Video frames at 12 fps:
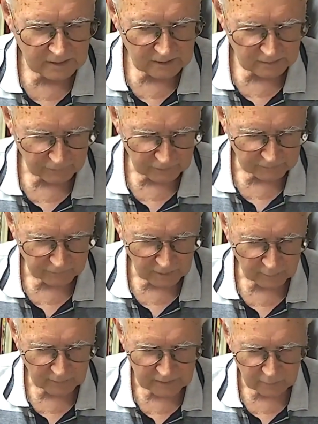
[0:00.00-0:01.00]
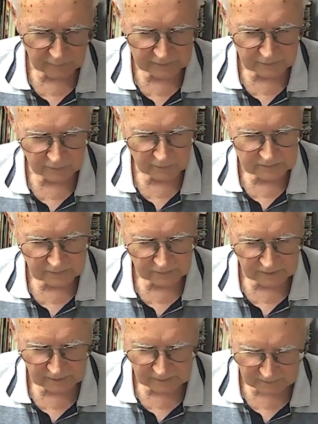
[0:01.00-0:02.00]
If I can find where the red dot is on
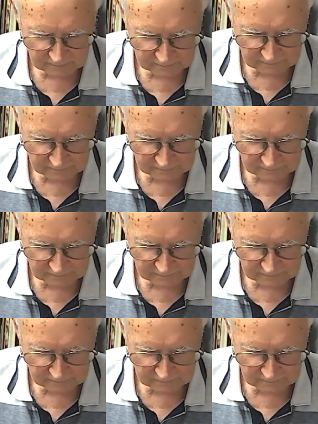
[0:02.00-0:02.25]
here.